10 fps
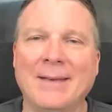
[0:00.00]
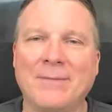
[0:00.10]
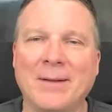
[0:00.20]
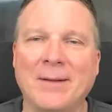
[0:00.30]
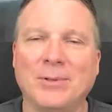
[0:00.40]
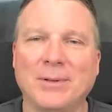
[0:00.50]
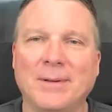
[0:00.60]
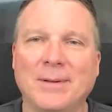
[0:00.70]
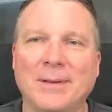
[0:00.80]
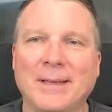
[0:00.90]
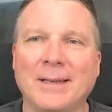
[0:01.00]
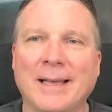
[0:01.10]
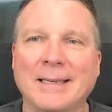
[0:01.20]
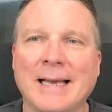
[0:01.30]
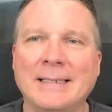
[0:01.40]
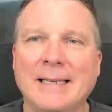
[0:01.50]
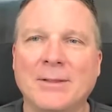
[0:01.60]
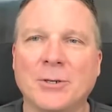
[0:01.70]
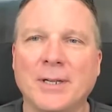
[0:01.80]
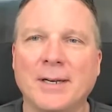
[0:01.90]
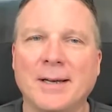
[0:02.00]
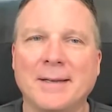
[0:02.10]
He found Pluto in 1939.